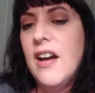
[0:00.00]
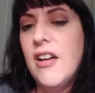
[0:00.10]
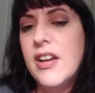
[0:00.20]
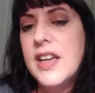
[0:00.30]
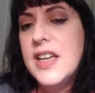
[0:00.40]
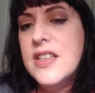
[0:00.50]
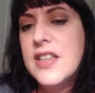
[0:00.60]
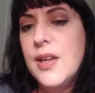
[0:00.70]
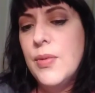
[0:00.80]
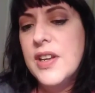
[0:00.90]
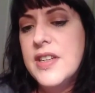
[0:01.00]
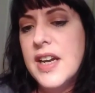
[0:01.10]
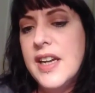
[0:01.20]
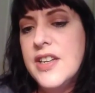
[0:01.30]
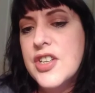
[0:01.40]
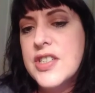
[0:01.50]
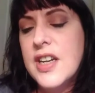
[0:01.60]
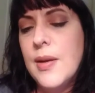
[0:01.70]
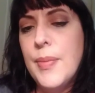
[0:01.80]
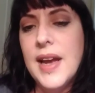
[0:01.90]
I could easily one day just
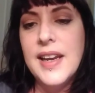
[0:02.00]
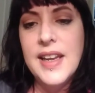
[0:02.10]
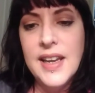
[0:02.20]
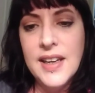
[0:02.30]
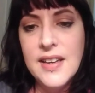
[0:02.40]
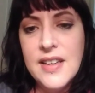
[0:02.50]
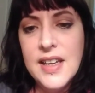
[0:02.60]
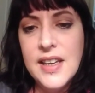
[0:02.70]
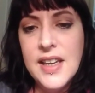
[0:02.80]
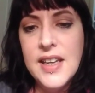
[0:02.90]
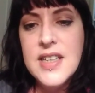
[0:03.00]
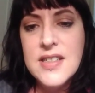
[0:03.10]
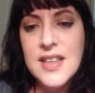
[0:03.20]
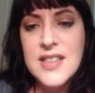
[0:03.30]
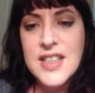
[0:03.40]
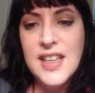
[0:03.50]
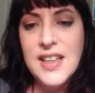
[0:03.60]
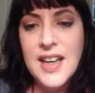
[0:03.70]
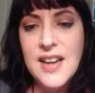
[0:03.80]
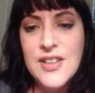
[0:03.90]
start panicking and thinking, is that
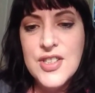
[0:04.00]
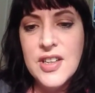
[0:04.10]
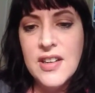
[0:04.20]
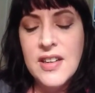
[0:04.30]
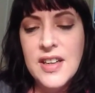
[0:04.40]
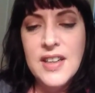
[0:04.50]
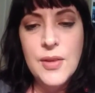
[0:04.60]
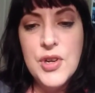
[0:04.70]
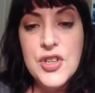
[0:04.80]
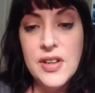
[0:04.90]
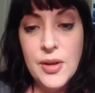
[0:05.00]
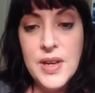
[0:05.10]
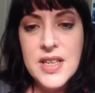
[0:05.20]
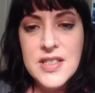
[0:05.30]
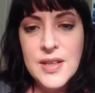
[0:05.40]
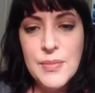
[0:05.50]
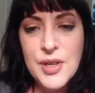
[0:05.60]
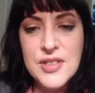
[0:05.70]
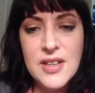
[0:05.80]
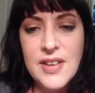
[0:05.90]
skin cancer? Which I know it isn't,
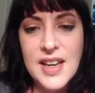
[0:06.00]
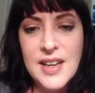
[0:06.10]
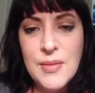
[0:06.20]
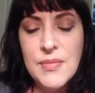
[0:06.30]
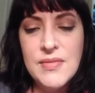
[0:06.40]
because I've had it,